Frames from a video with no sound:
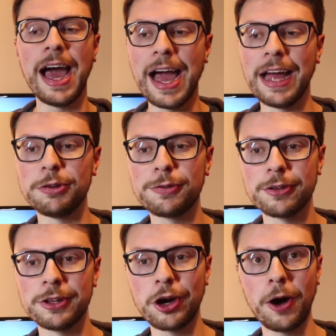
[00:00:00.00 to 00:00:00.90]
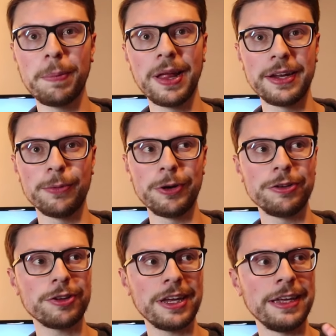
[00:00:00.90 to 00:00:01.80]
and you've suddenly got a planet
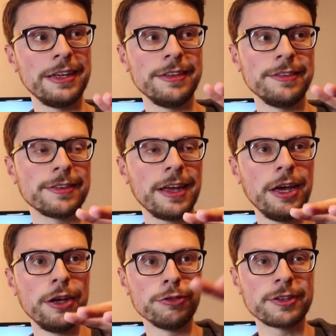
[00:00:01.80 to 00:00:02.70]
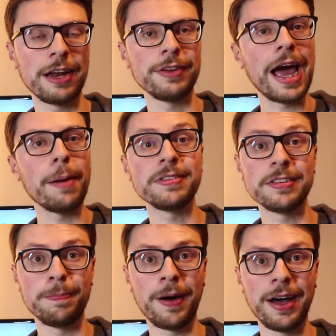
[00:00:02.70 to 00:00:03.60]
which is just kind of
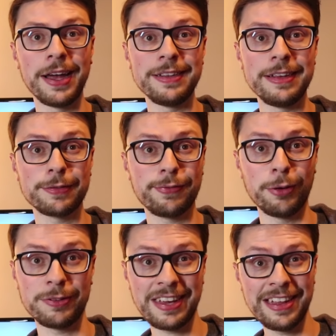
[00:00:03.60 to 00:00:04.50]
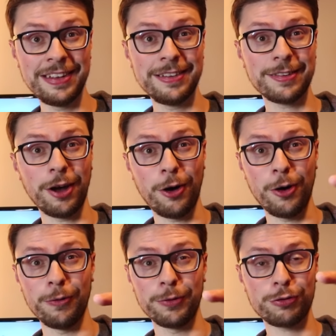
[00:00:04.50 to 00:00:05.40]
inhabited by these flotillas
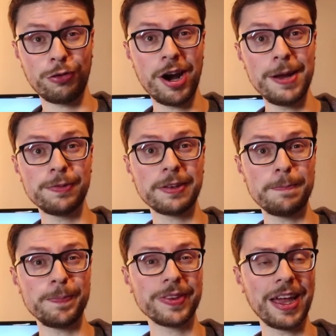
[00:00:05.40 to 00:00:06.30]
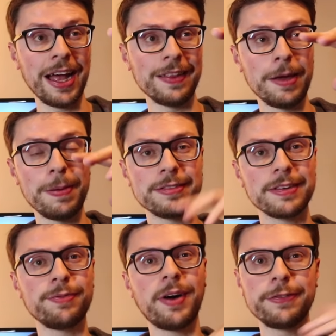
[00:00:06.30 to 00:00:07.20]
of tribes, and they
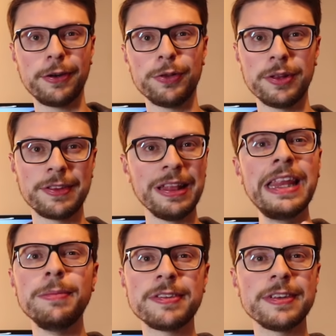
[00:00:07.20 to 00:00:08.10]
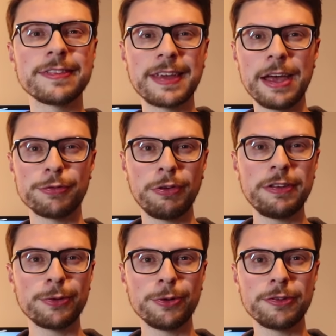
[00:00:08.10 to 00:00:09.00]
basically fight over the limited scarce
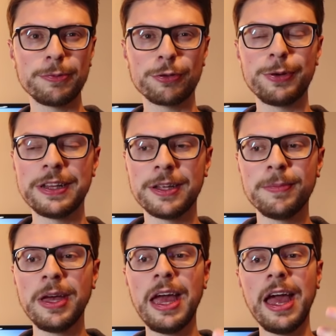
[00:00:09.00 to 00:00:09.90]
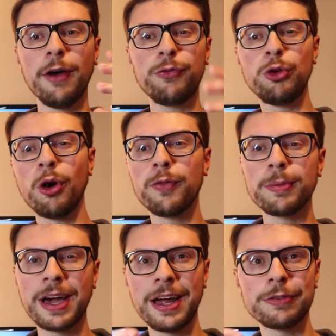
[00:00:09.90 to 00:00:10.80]
resources between them. A few of
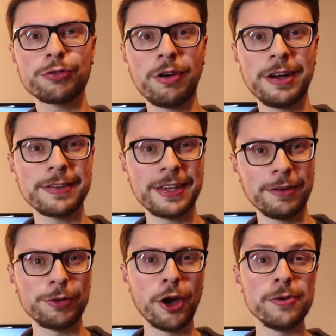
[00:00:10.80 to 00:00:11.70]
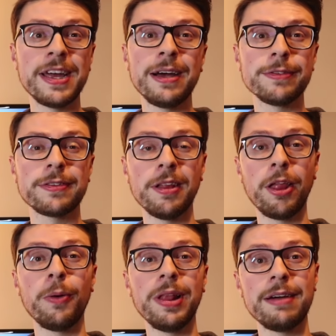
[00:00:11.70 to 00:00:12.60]
them kind of try to kind of go down to the
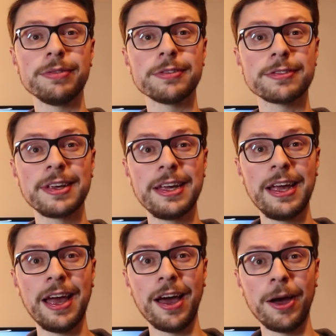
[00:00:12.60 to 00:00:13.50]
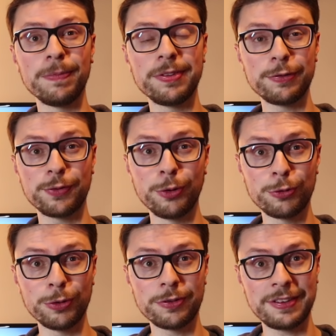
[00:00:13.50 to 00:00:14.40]
lower levels, to these forge
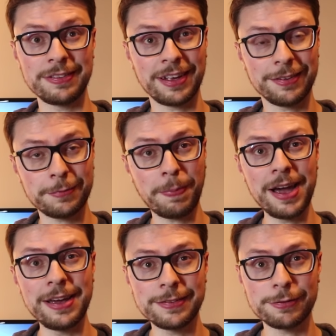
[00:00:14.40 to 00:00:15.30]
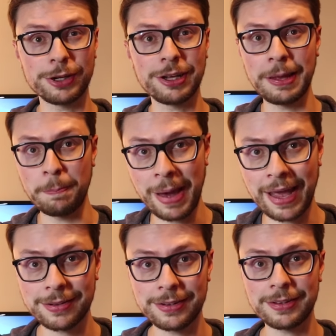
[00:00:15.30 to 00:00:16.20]
worlds, to these like spires, to reclaim
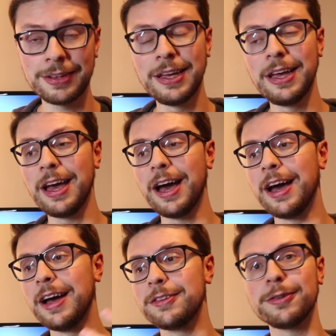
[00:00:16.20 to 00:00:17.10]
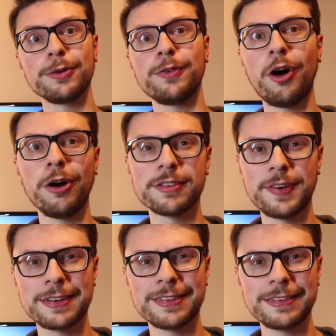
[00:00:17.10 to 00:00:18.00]
metal, to look for
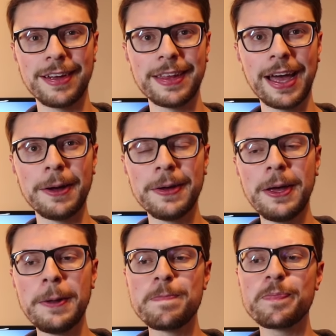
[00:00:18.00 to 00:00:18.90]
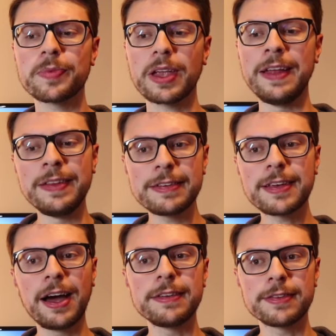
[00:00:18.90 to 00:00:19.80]
artifacts, things like that. And these
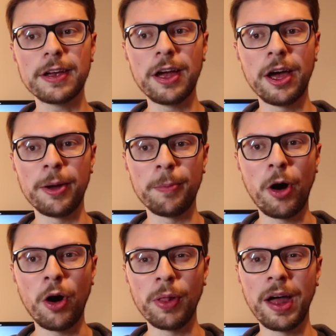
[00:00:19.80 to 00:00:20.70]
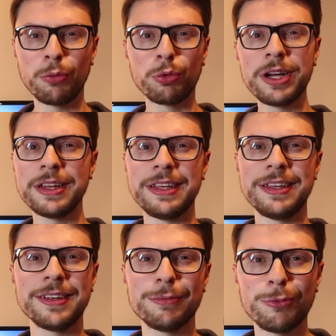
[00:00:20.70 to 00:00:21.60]
guys are like really,
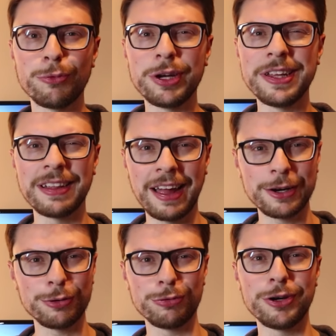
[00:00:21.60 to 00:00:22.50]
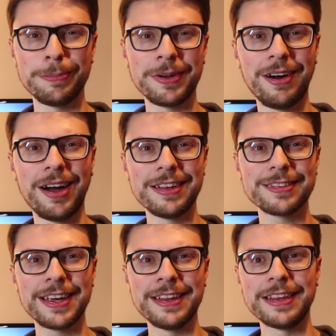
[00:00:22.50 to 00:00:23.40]
really like grim
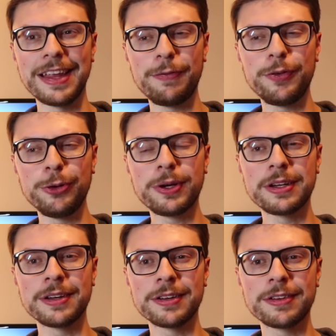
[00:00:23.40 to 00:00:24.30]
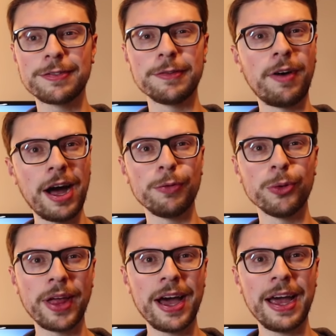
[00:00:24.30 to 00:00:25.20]
guys. And if you can survive
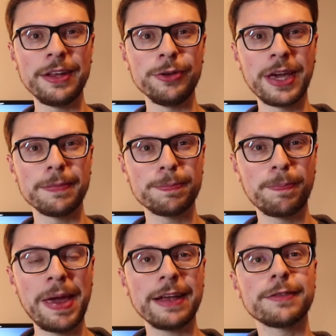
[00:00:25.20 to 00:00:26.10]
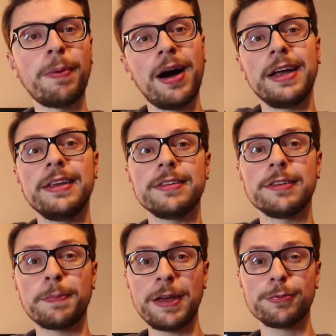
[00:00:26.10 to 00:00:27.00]
all that, and you get picked by the
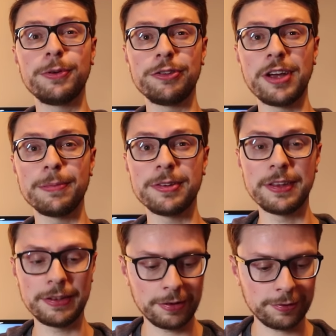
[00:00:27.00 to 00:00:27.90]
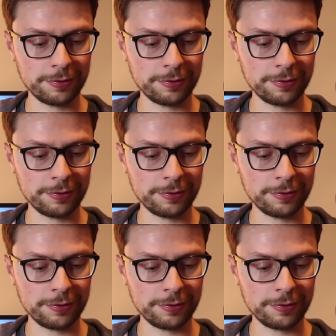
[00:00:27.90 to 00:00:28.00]
Space Marine chapter, the